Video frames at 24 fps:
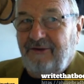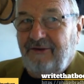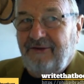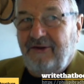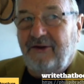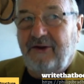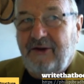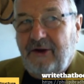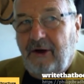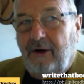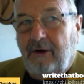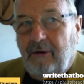
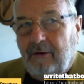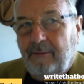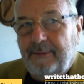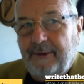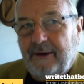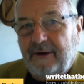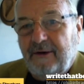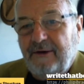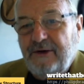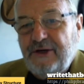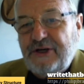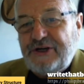a goal,
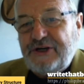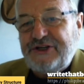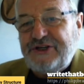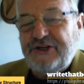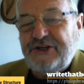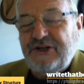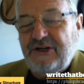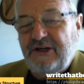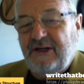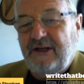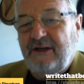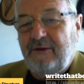but
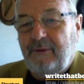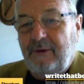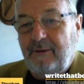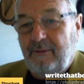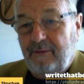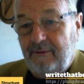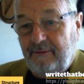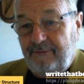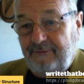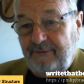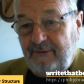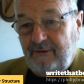initially we
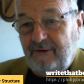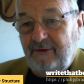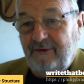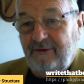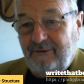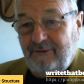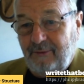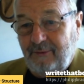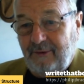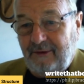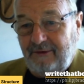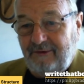
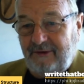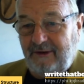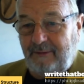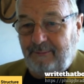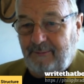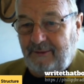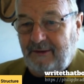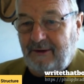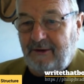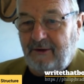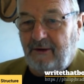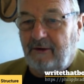refuse to
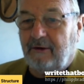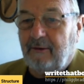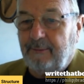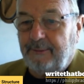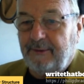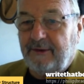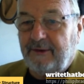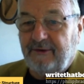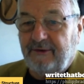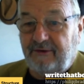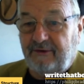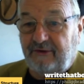accept the goal
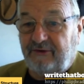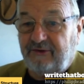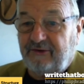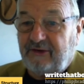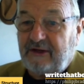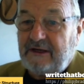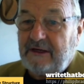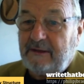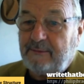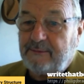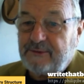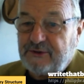because it
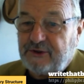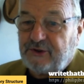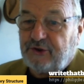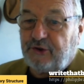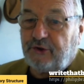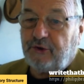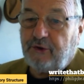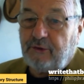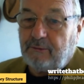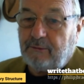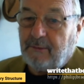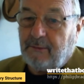seems
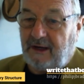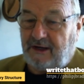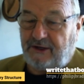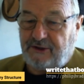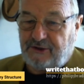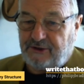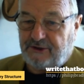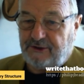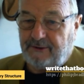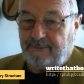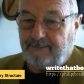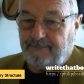too
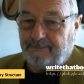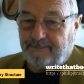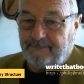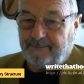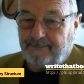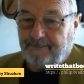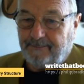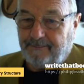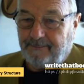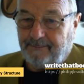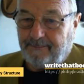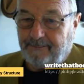much.
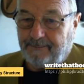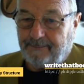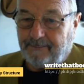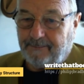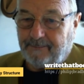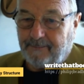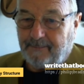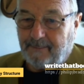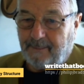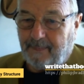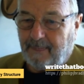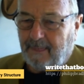
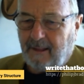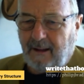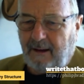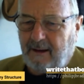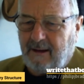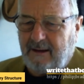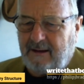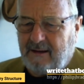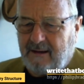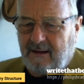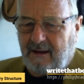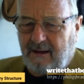
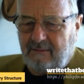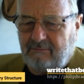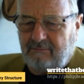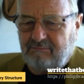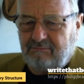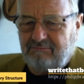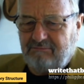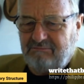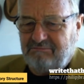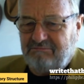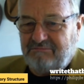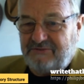I can't
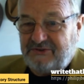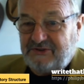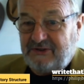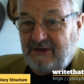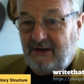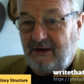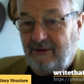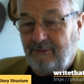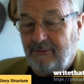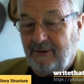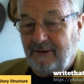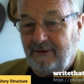
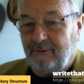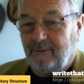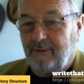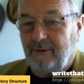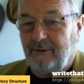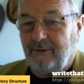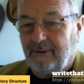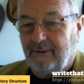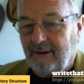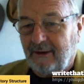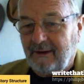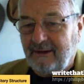sail around the
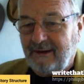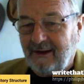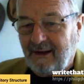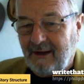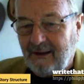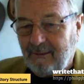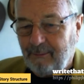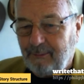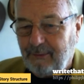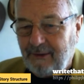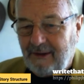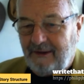world. I
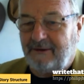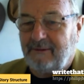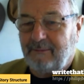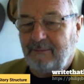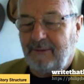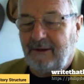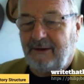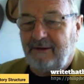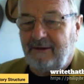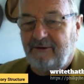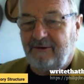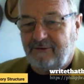can't plant 1
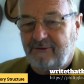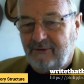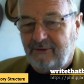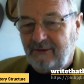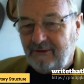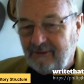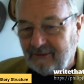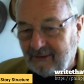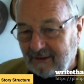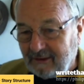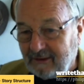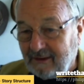million
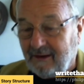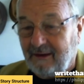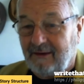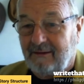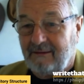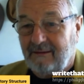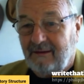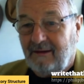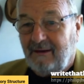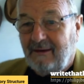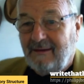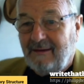trees. I
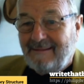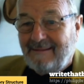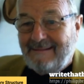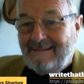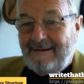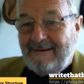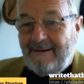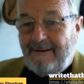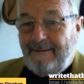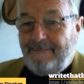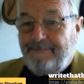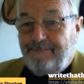can't
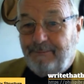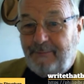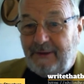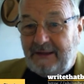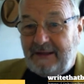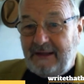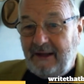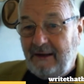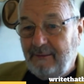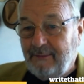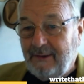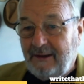
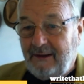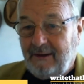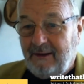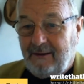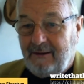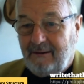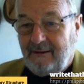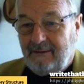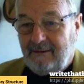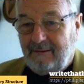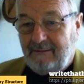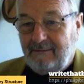become
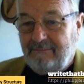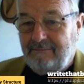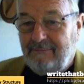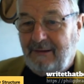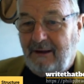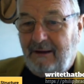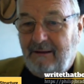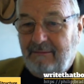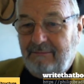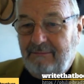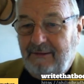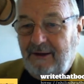
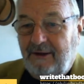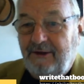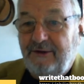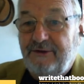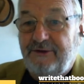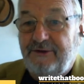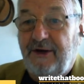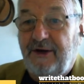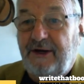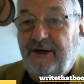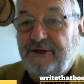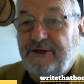an
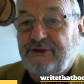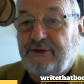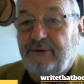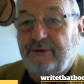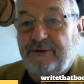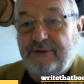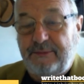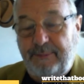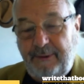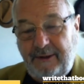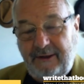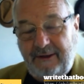international
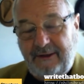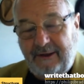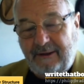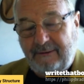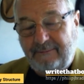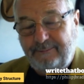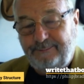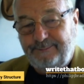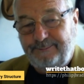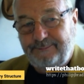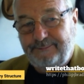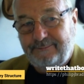speaker.